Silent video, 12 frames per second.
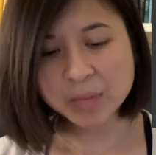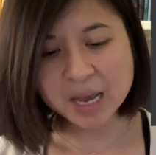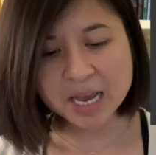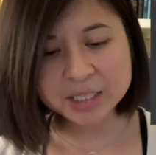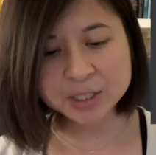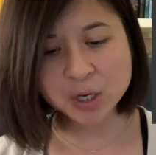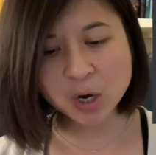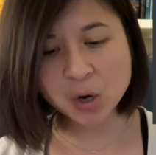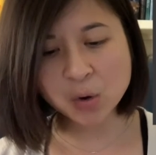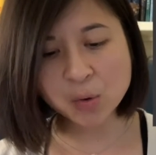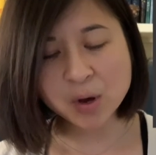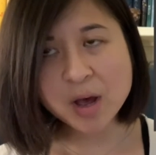And
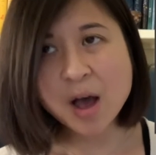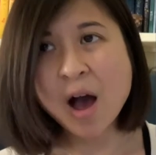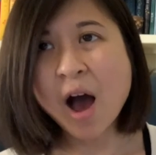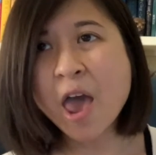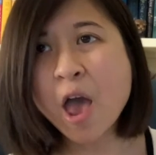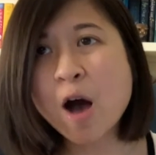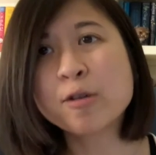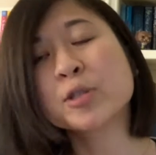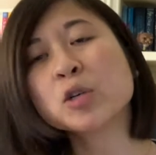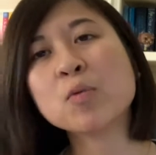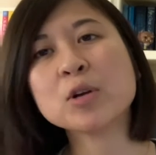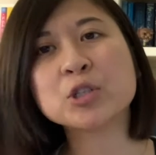so I
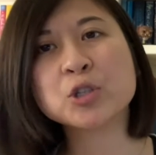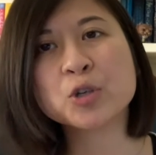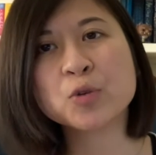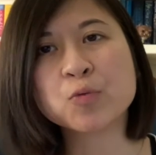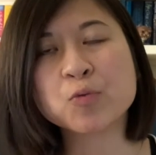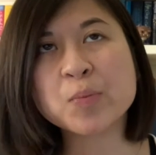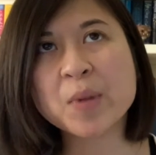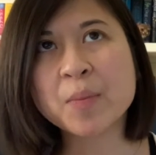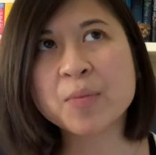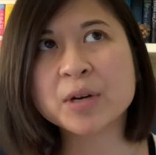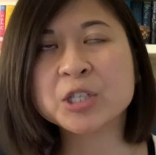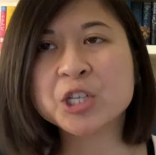also want you to
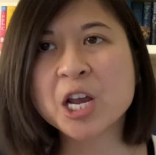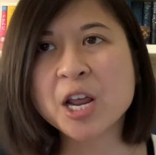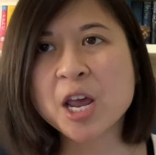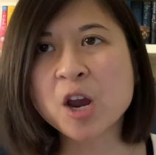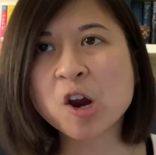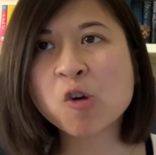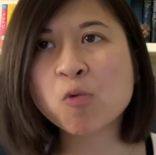remember in Jane Eyre,